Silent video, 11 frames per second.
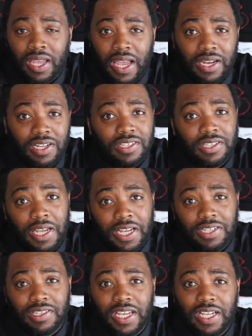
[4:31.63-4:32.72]
And the
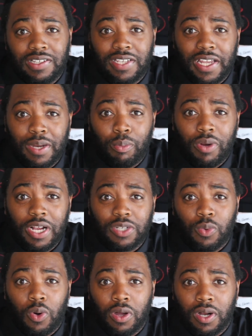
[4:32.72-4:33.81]
Saints and Teddy
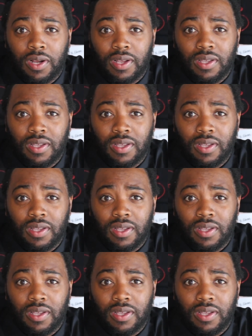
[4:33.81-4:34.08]
Bridgewater,